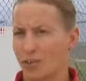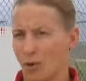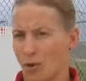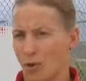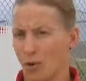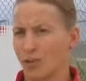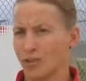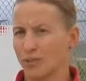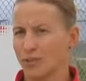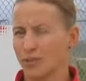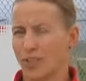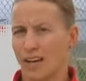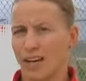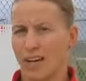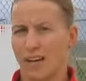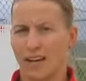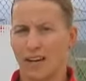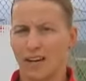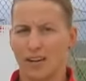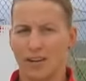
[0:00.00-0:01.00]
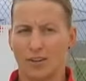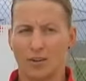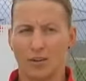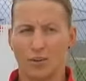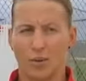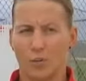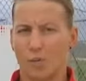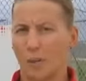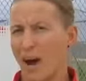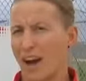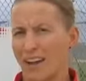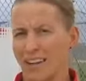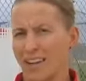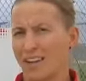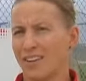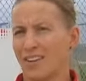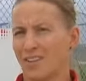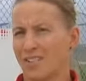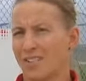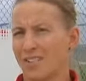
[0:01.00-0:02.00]
girls uh, who are
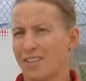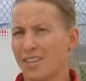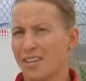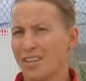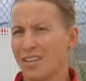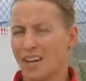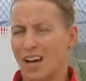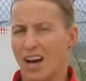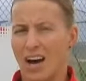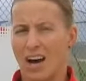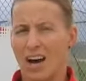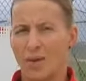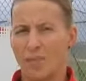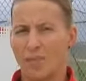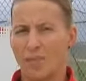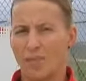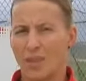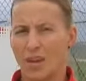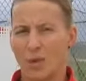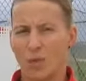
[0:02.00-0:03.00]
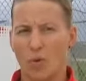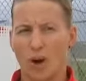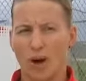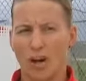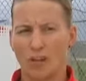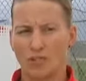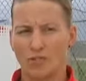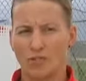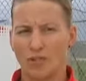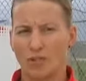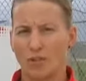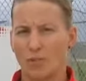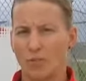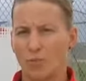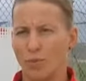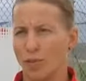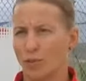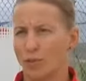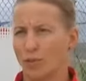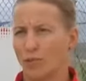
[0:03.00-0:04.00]
pioneers. Um, they want
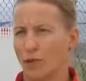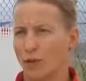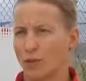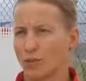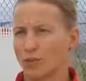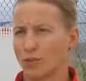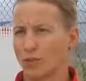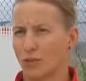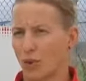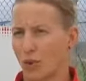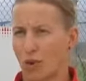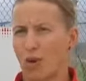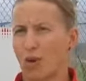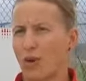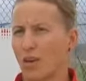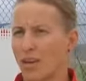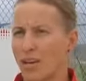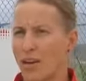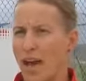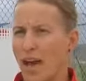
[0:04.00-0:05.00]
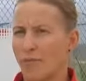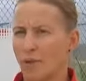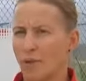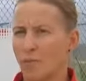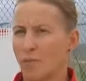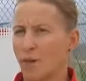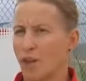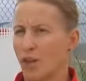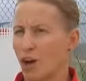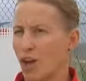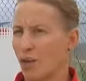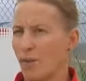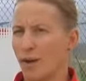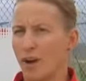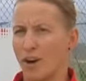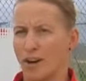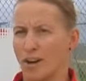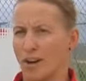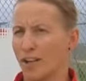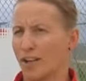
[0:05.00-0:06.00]
to be the first girl ever to be an
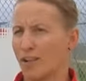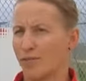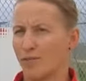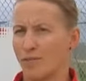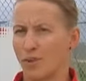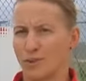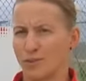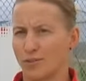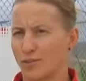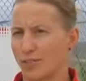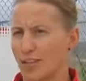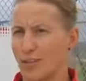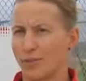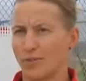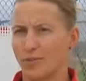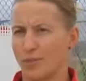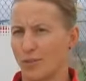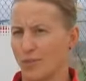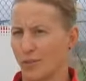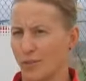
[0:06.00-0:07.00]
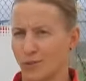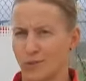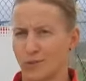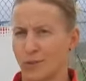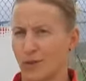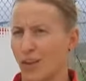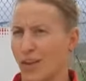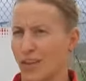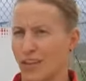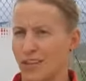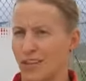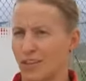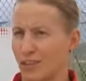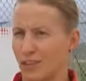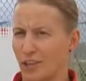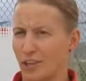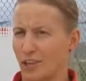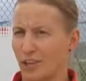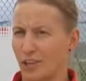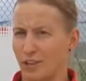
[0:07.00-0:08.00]
All-American, the first team, the first girl on
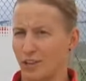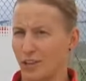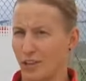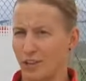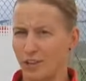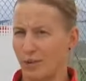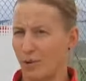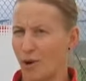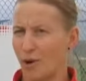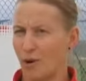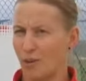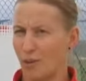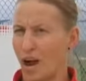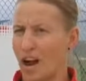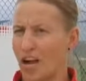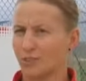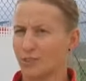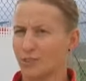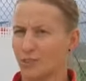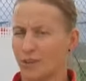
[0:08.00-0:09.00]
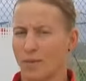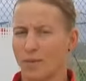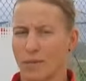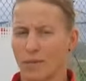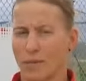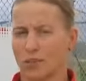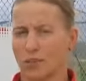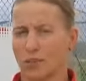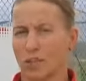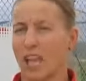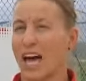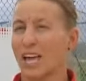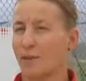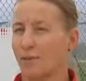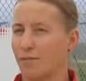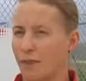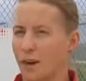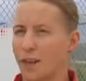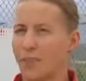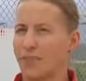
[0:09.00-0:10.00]
the, the Lamar roster. I mean, there's a
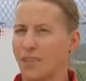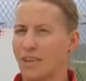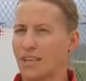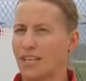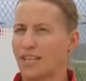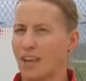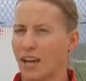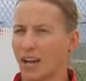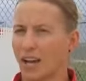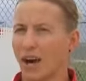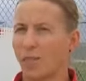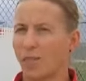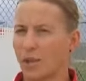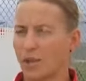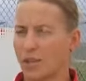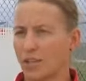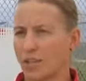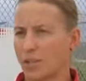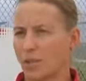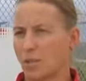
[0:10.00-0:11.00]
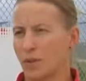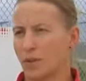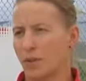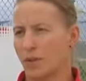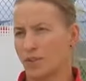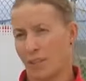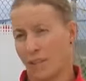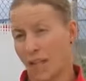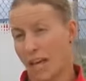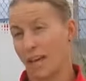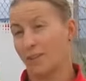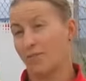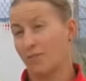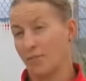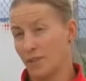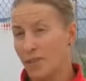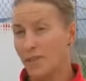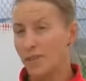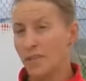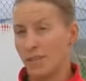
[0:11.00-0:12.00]
lot of fun things that come with this, but there's a lot
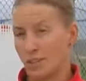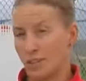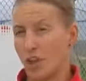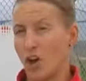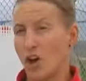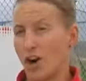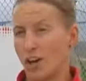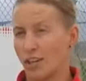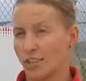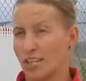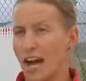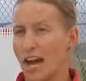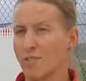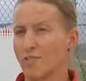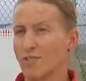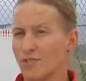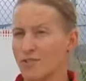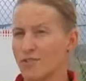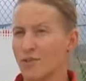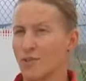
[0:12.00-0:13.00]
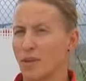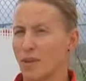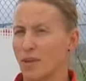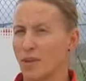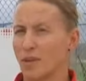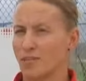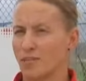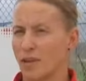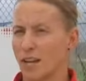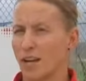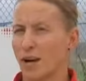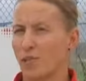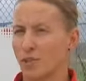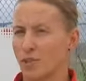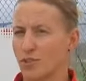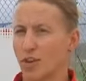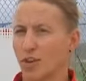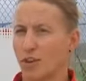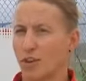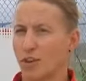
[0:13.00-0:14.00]
of long, time-consuming things that
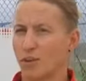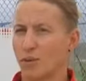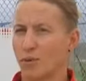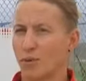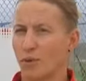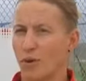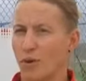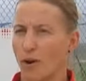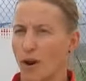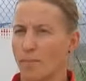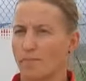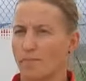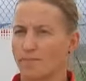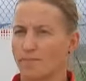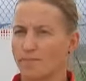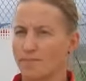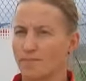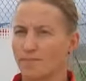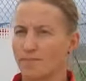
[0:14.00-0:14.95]
come with starting a new program.